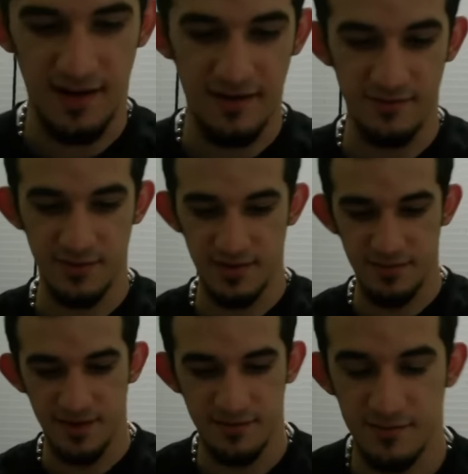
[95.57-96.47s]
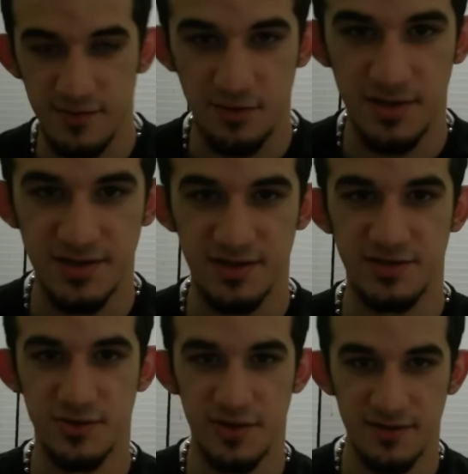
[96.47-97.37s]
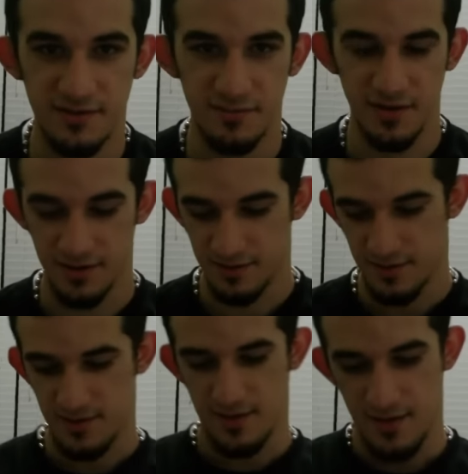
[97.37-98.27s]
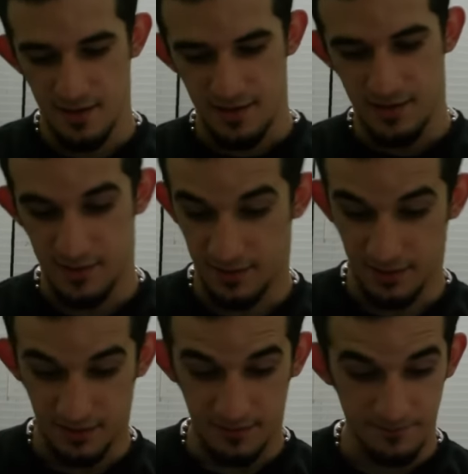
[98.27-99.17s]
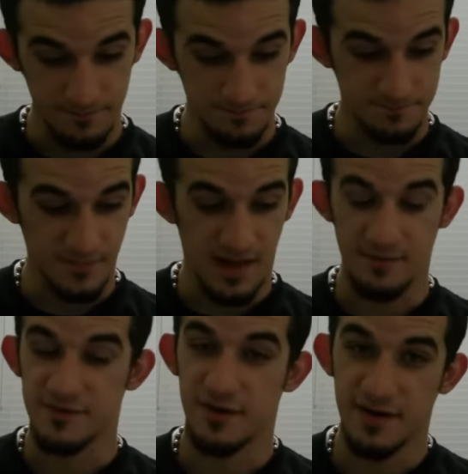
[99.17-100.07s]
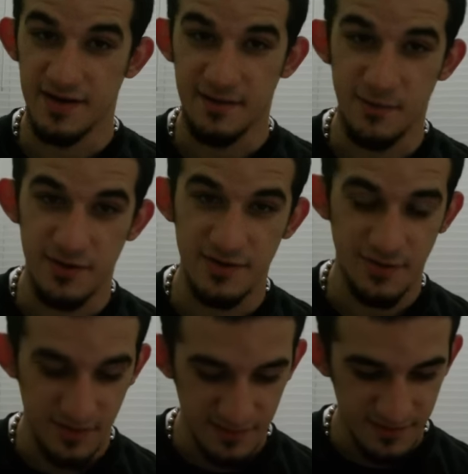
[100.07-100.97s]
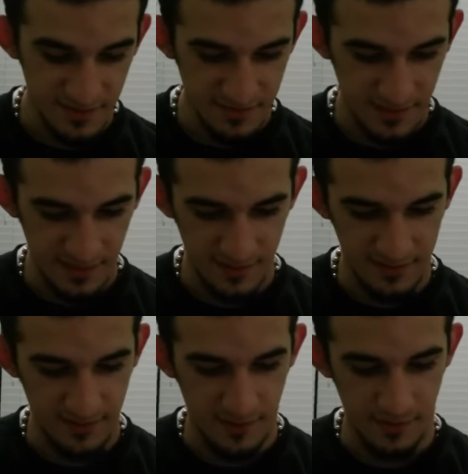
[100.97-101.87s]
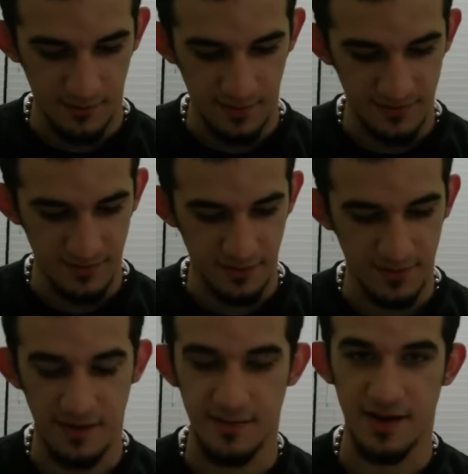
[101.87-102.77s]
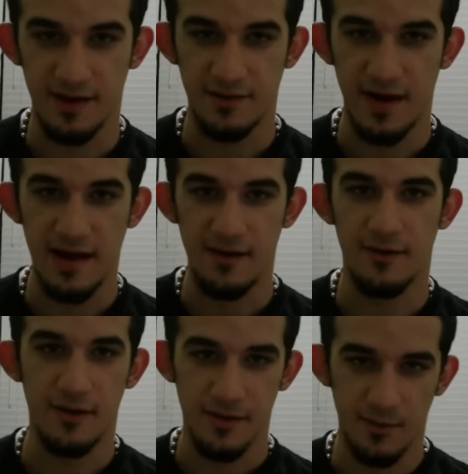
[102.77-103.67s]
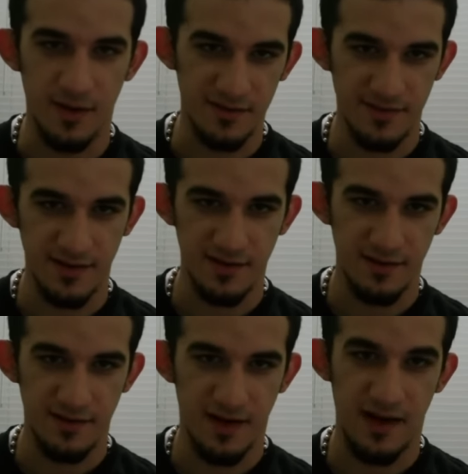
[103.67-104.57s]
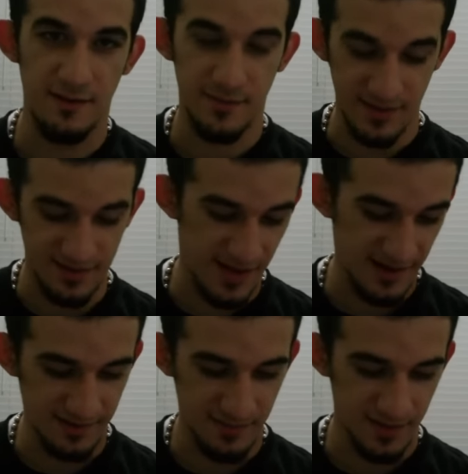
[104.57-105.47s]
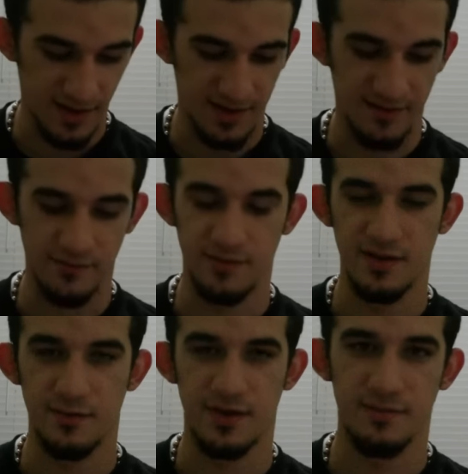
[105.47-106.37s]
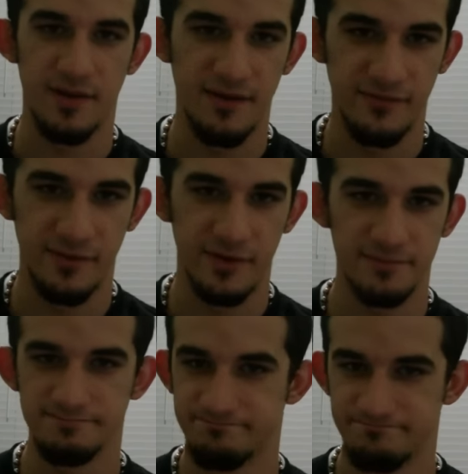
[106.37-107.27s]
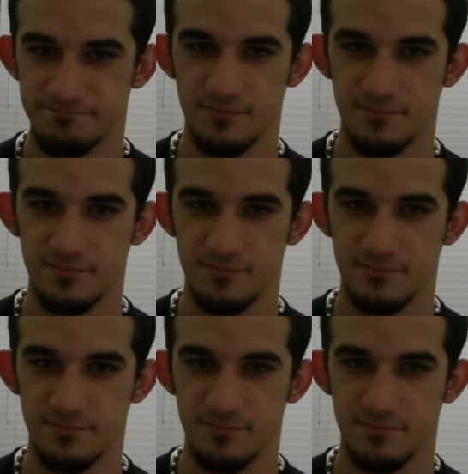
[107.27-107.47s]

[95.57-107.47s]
I haven't really been too much into Jordans, but uh, I'm starting to get more into Jordans just because all the ones that are coming out now are the ones that I really like, but I never really wanted to pay for.